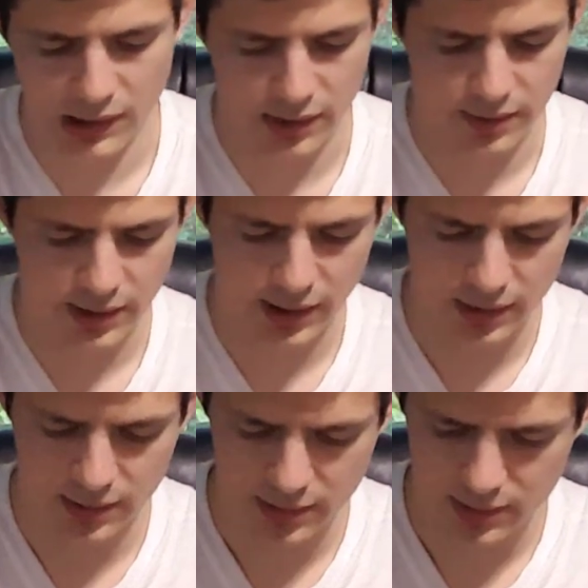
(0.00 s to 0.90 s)
Okay.
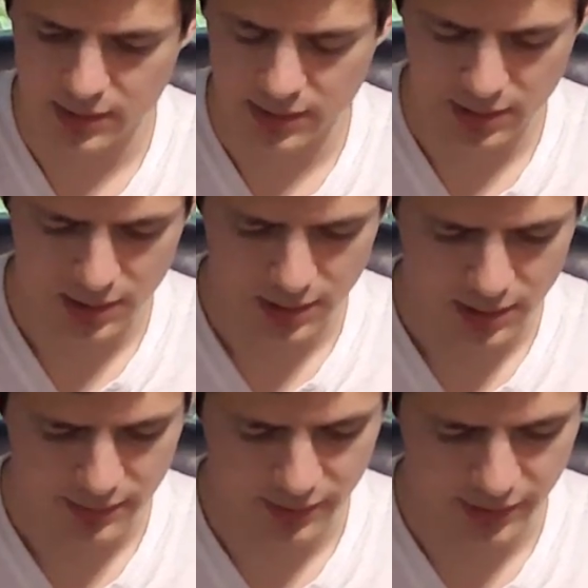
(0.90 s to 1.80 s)

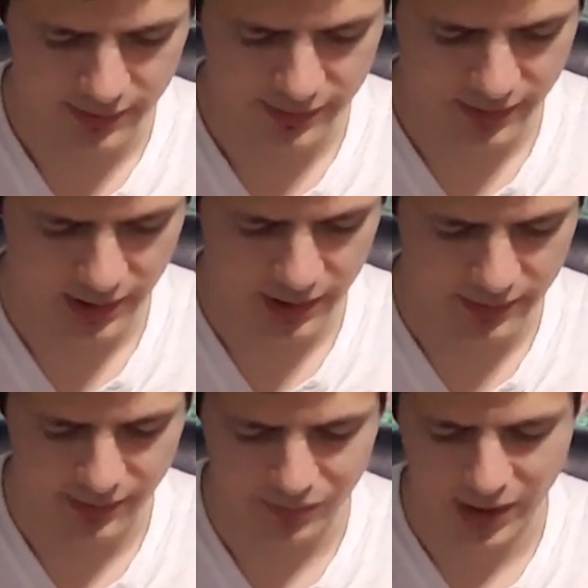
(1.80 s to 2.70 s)
So let's see.
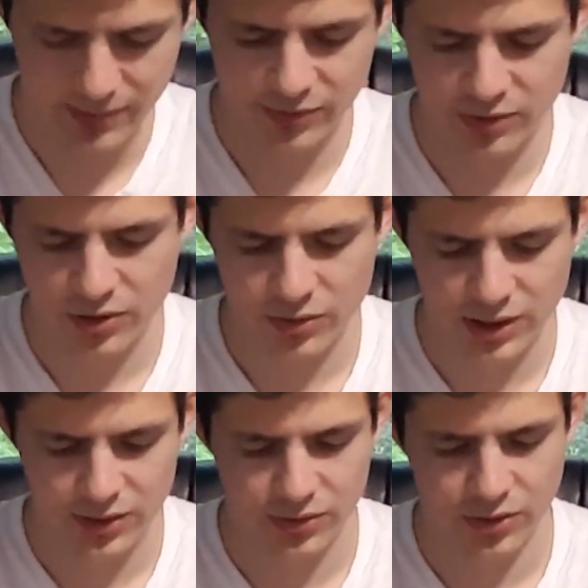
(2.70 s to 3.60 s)
Sometimes you
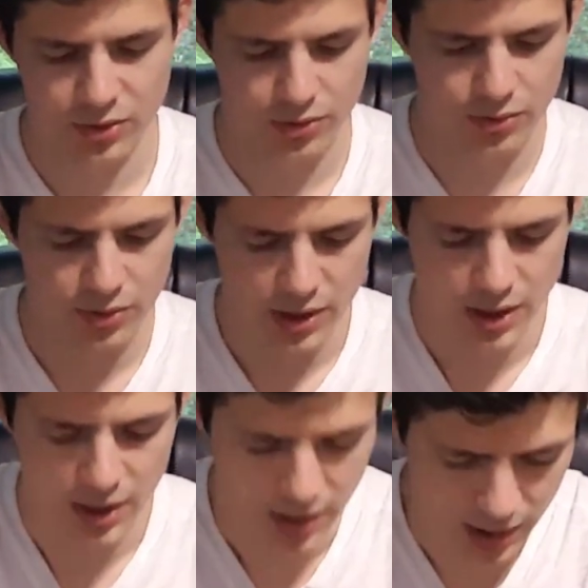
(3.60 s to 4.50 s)
need to
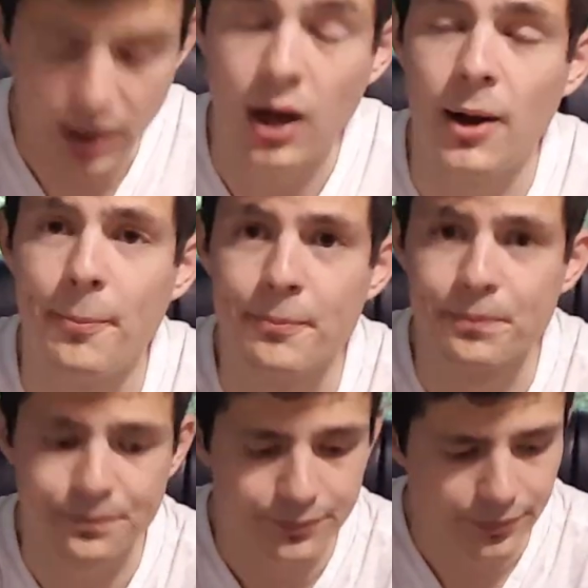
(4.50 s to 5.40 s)
um,
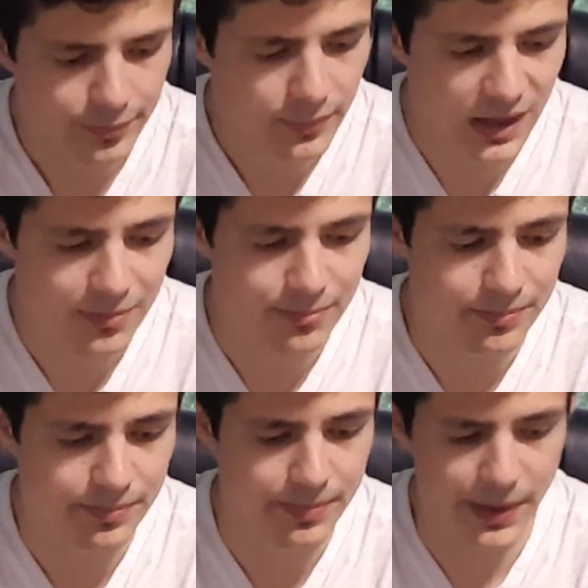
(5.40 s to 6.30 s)

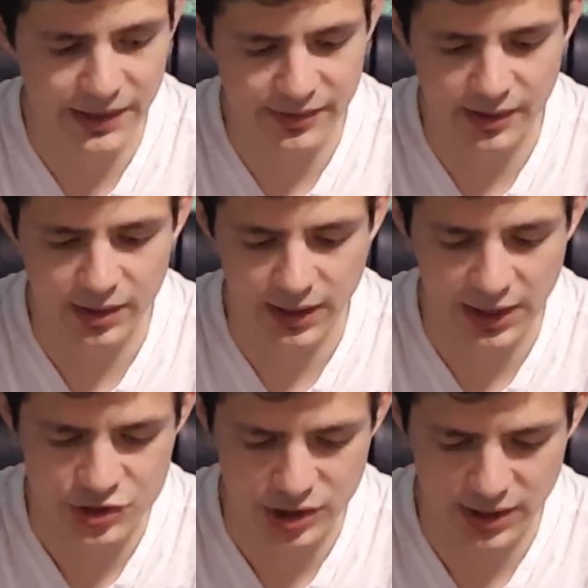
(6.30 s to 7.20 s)
basically
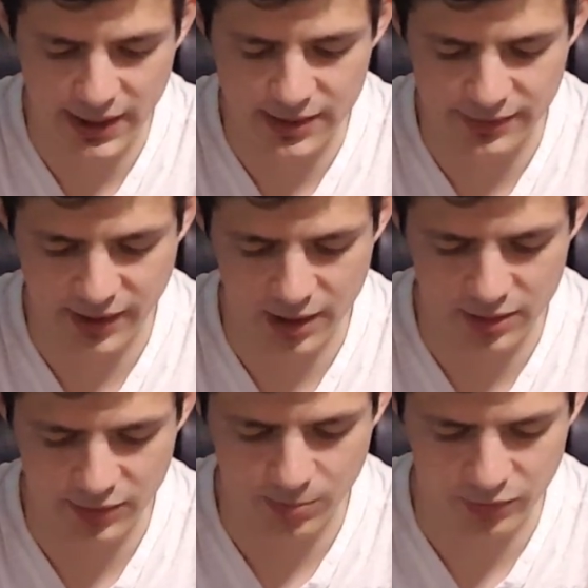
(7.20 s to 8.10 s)
ensure that the
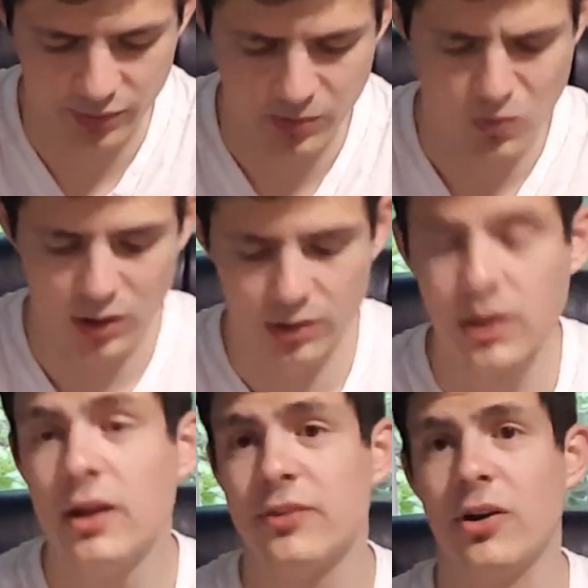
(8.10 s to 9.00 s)
scale is performing well.
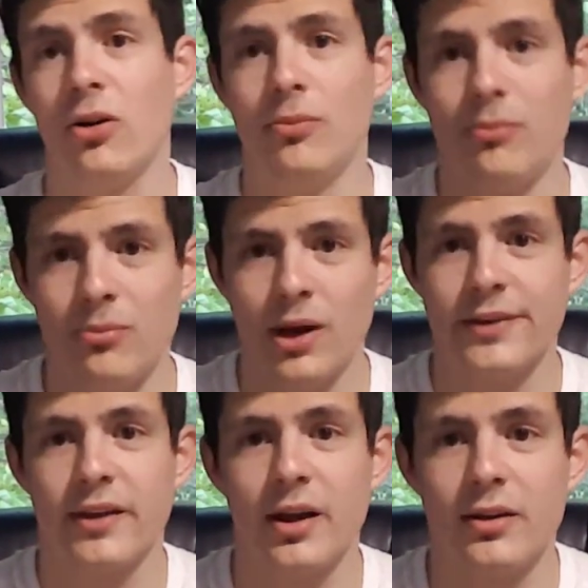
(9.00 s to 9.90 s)
So my
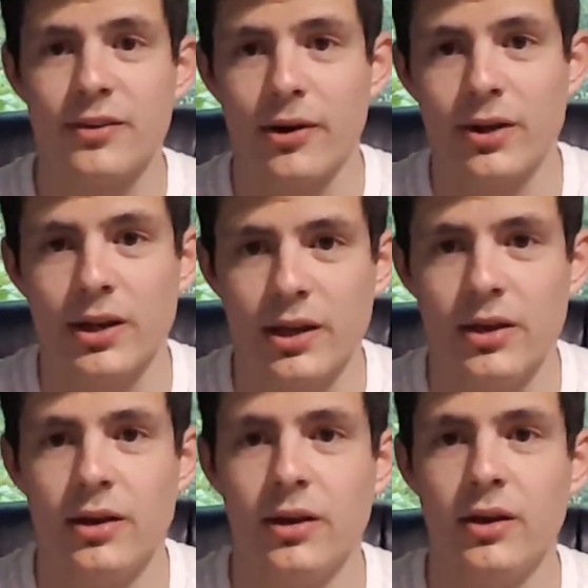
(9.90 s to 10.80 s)
scale is
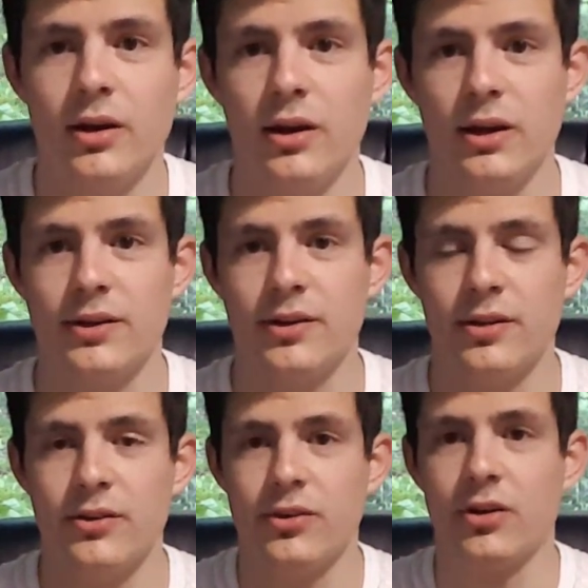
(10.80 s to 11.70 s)
already at
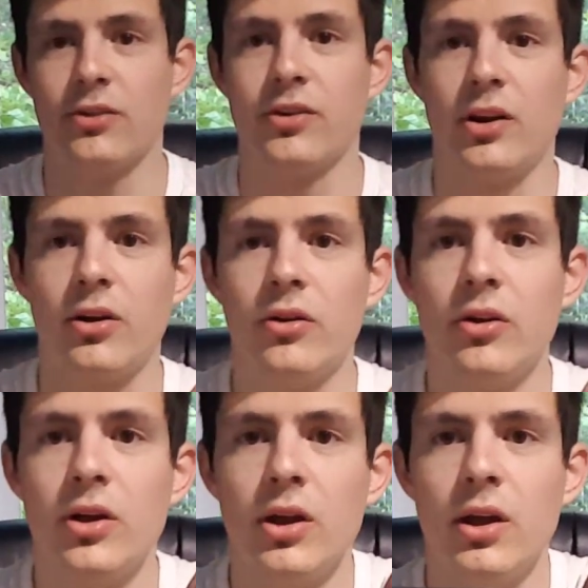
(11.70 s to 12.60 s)
zero zero,
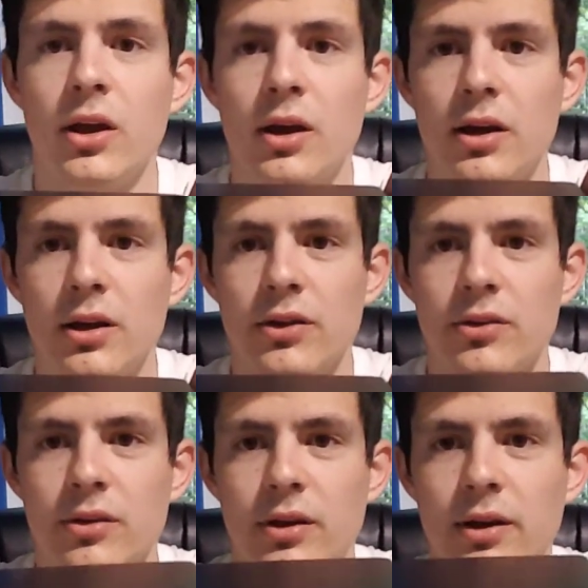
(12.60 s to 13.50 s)

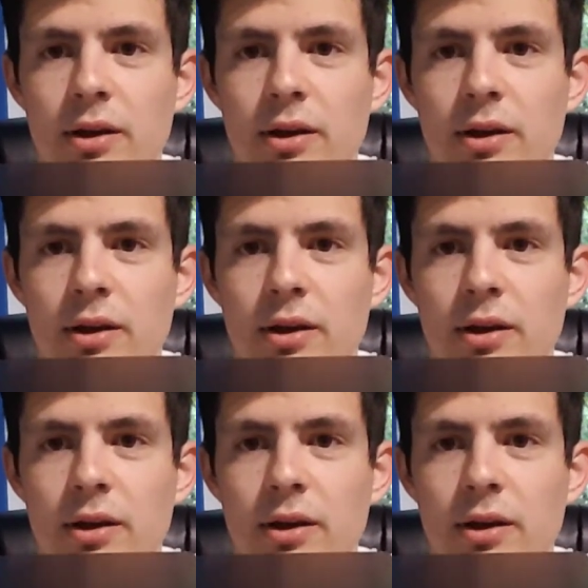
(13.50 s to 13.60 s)
as